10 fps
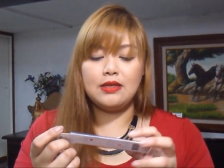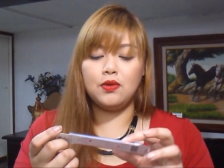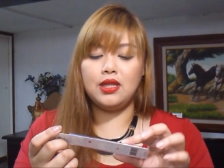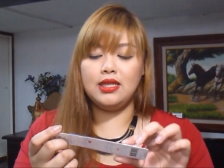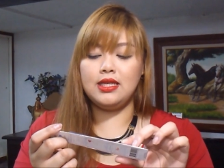So
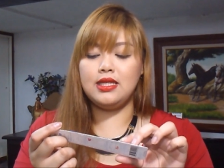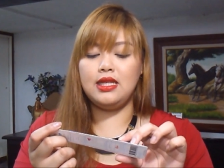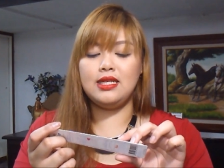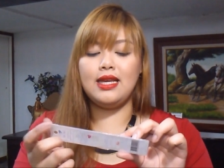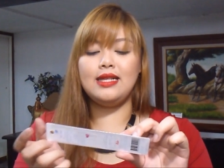this is
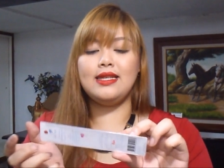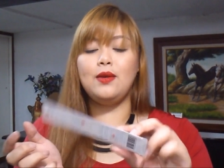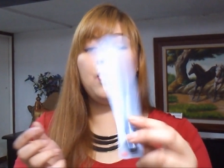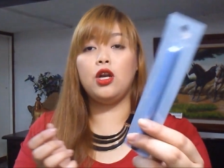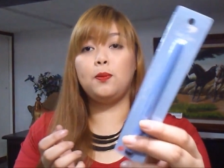the San
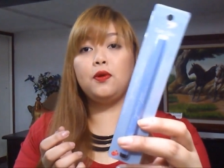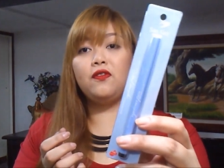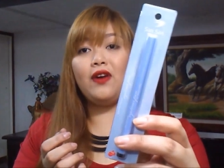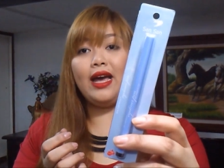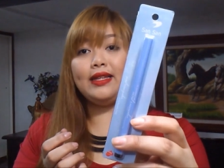San
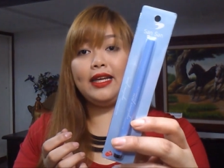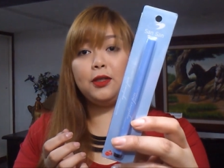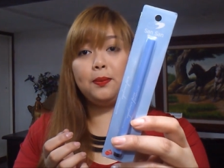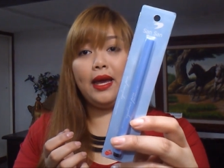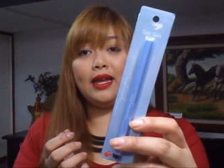waterproof
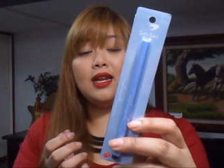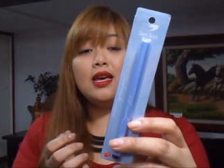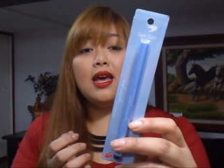eyeliner pen.